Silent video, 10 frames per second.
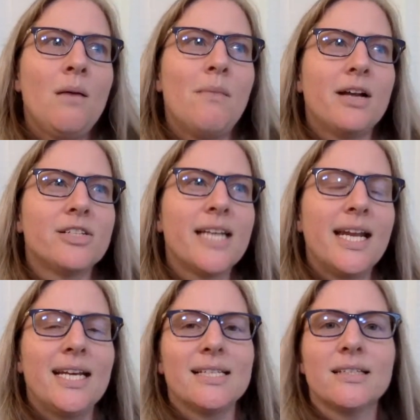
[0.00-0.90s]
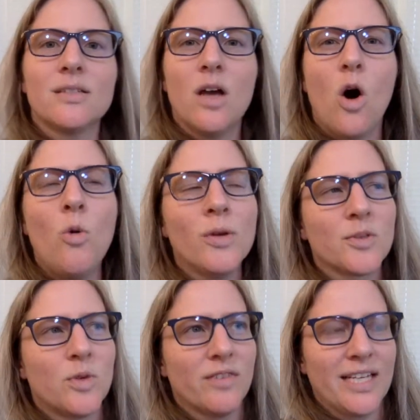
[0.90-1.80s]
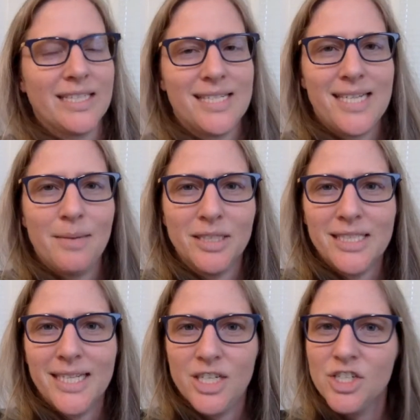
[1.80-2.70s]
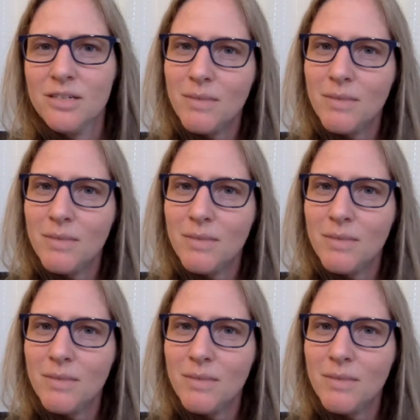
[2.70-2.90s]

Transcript: my understanding is it's almost more of like a stabilization